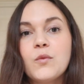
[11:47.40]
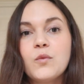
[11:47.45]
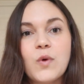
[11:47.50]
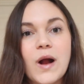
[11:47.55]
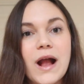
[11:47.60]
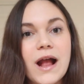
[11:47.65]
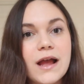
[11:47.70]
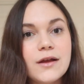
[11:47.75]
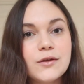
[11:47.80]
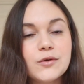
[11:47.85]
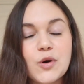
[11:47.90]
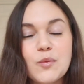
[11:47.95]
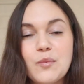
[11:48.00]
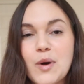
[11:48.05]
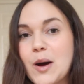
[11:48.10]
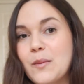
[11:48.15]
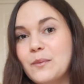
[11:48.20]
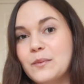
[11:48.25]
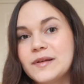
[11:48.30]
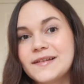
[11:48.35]
where your
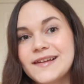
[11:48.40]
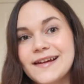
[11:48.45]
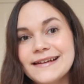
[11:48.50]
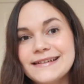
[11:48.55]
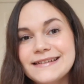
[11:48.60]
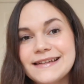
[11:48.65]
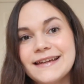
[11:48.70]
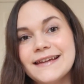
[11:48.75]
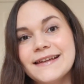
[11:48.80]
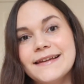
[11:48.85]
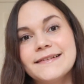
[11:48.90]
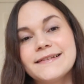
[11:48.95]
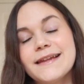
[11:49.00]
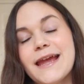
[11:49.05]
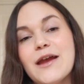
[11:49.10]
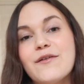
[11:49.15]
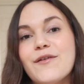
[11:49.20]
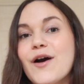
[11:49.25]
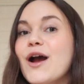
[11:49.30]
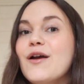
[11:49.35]
pump site is.
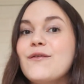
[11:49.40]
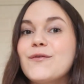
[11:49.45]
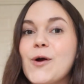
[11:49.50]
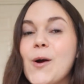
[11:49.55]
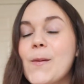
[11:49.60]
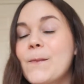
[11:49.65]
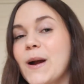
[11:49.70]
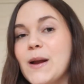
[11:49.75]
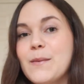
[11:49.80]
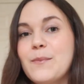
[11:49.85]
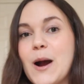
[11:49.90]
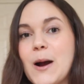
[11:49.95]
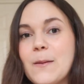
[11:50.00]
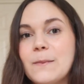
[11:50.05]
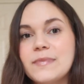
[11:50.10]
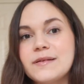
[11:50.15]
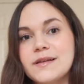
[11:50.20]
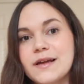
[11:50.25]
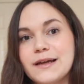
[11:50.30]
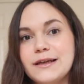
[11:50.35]
If I've got my
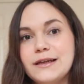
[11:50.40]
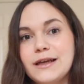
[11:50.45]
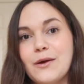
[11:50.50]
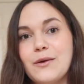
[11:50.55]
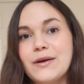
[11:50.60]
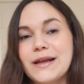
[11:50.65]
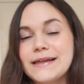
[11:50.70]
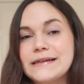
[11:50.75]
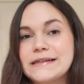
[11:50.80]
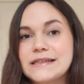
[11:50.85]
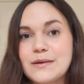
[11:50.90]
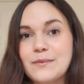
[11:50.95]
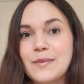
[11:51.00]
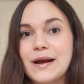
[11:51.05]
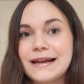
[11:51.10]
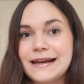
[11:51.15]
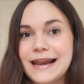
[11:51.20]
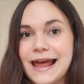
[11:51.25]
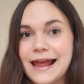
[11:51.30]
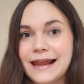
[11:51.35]
pump site going into
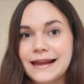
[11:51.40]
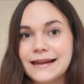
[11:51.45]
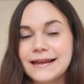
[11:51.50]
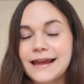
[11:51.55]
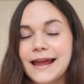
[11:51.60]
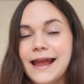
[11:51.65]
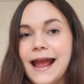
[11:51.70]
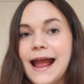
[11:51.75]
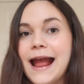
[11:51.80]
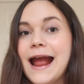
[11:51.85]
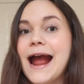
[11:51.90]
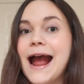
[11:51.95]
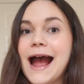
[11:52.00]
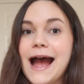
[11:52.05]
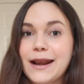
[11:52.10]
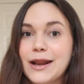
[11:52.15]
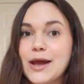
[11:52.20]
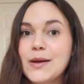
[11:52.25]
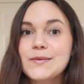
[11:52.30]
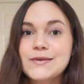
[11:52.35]
my leg
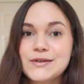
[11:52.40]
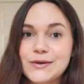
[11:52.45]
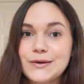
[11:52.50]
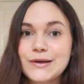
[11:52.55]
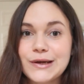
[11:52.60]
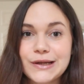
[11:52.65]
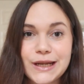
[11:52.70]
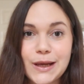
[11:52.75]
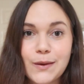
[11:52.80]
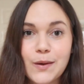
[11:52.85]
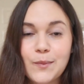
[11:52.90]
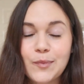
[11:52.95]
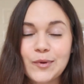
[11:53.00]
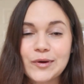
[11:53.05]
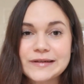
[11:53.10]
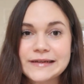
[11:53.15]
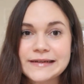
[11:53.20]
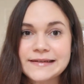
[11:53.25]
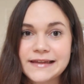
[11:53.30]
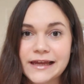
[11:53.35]
and I'm doing a lower
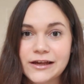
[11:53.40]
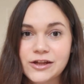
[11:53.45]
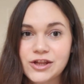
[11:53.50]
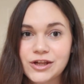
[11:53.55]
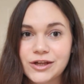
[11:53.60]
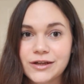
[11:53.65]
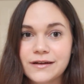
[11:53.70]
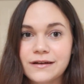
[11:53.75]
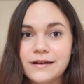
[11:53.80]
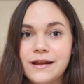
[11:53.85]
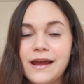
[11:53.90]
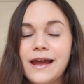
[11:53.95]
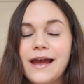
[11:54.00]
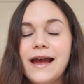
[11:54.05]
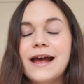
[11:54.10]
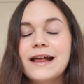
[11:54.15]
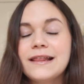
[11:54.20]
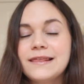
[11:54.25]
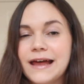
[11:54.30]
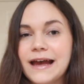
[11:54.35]
body session,
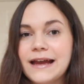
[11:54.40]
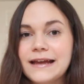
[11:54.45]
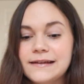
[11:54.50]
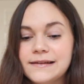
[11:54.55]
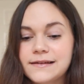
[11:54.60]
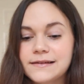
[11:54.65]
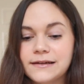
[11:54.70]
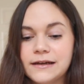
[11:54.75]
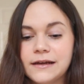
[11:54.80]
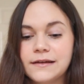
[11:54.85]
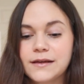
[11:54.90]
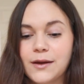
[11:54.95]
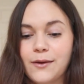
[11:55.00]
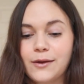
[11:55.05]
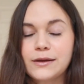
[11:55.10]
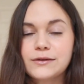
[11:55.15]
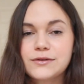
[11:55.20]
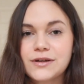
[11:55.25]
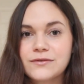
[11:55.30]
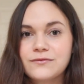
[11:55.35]
that insulin is
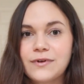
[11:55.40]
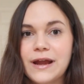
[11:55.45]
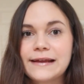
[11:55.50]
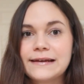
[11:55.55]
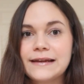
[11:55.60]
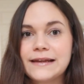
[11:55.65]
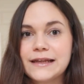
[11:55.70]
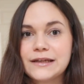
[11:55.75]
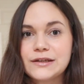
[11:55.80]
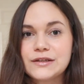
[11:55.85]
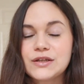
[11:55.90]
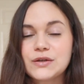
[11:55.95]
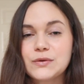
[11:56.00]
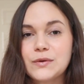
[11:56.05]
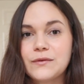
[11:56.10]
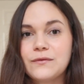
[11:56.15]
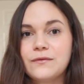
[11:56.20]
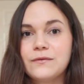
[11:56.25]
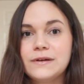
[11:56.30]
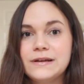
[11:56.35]
going directly
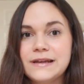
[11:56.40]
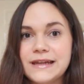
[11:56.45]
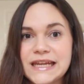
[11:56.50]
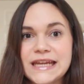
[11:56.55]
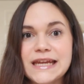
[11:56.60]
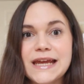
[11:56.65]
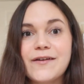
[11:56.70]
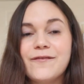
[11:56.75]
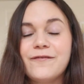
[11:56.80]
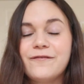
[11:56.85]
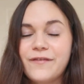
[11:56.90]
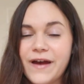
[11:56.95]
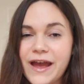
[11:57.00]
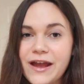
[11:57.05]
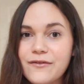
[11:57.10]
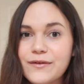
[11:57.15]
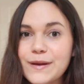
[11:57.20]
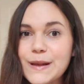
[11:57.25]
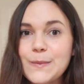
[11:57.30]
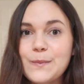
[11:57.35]
into a near a
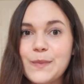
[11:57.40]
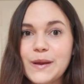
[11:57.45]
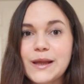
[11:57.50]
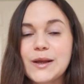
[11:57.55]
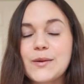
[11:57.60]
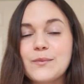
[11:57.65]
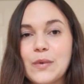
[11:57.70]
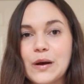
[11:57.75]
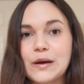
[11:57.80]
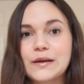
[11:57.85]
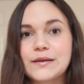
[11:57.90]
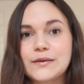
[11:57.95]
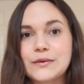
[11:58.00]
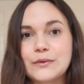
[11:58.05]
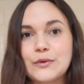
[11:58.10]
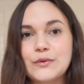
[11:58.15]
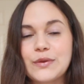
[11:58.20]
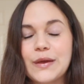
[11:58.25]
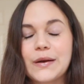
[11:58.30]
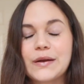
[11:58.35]
very big
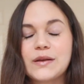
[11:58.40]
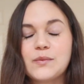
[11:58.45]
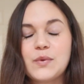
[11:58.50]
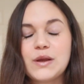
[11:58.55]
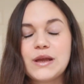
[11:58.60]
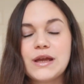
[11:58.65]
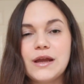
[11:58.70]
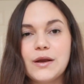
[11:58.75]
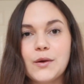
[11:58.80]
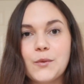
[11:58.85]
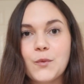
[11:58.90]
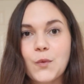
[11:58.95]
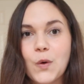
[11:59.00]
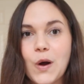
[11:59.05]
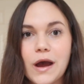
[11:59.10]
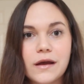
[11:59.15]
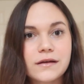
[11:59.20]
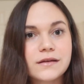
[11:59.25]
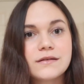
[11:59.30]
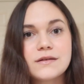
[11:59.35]
muscle that is being
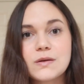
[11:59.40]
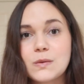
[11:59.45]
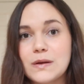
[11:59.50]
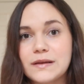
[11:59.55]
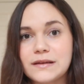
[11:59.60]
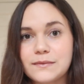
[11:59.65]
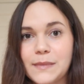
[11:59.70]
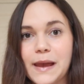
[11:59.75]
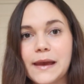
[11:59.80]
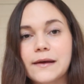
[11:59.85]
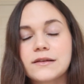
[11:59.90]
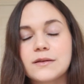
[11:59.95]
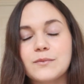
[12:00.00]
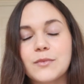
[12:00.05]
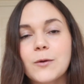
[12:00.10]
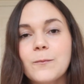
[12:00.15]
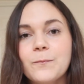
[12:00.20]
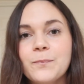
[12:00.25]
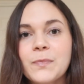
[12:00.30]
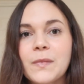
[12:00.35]
worked to its
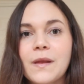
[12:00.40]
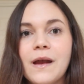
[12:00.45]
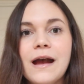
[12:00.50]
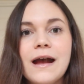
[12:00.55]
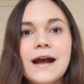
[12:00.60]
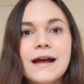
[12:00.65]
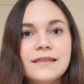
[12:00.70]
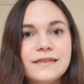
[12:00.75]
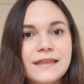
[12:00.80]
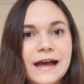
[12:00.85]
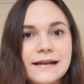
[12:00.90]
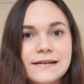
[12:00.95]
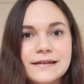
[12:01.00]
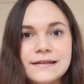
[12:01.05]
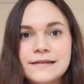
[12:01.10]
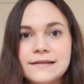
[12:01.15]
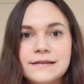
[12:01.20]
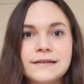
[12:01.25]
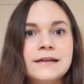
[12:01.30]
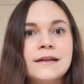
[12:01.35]
maximum. That
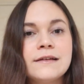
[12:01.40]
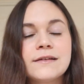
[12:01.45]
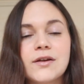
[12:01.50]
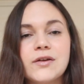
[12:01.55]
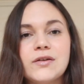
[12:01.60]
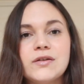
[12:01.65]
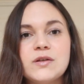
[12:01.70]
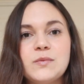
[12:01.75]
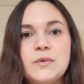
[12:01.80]
insulin is going